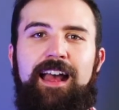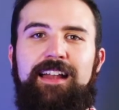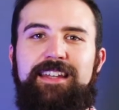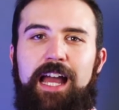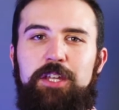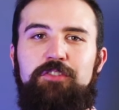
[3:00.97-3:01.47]

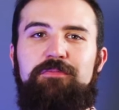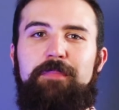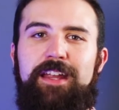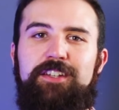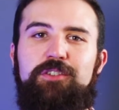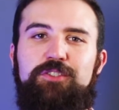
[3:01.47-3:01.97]
Now you've
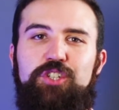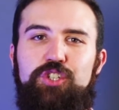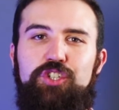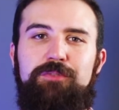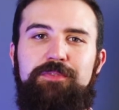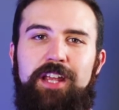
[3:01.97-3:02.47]
made your
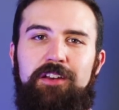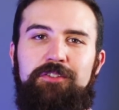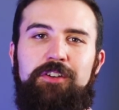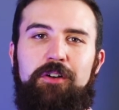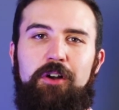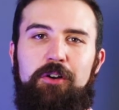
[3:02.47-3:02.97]
YouTube channel
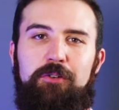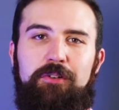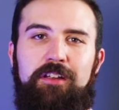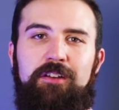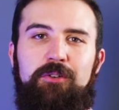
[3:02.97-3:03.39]
your own.